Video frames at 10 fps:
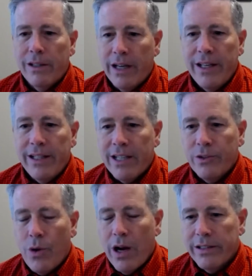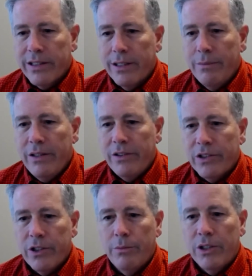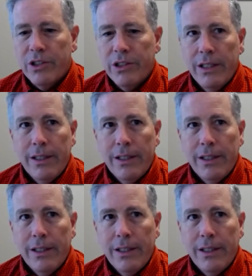And I think that's why it's going to be so much,